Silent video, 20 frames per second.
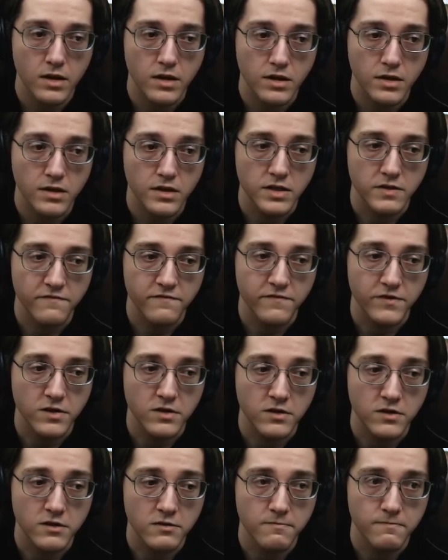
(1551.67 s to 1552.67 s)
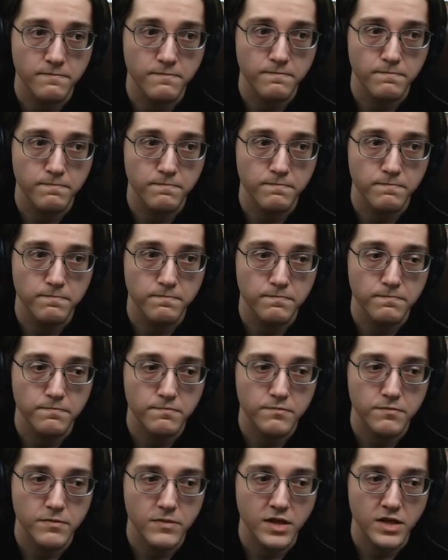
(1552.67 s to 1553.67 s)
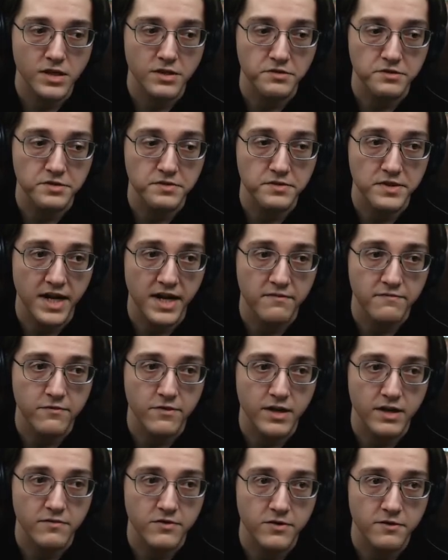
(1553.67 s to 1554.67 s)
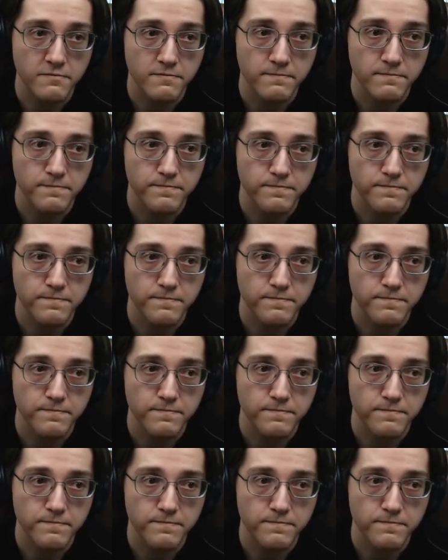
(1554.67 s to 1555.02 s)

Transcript: is full. You'll do that forever.